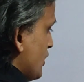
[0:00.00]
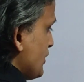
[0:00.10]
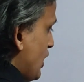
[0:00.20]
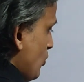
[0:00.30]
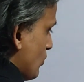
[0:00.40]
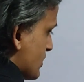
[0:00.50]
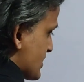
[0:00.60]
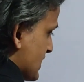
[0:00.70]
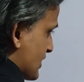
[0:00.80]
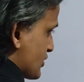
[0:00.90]
Now
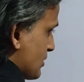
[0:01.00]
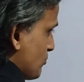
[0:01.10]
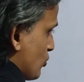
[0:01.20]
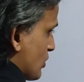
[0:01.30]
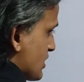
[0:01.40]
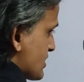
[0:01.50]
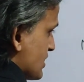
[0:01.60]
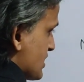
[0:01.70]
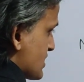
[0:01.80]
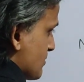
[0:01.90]
section
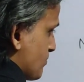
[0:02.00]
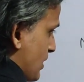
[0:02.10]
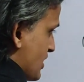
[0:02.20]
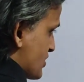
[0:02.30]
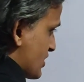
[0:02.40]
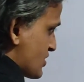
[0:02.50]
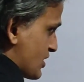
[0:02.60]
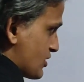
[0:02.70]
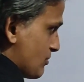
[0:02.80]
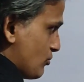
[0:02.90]
modulus is plastic
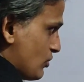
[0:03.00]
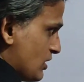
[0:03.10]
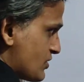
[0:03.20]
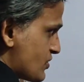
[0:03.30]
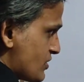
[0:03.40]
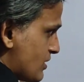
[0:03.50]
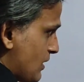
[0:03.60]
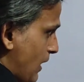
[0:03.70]
section modulus.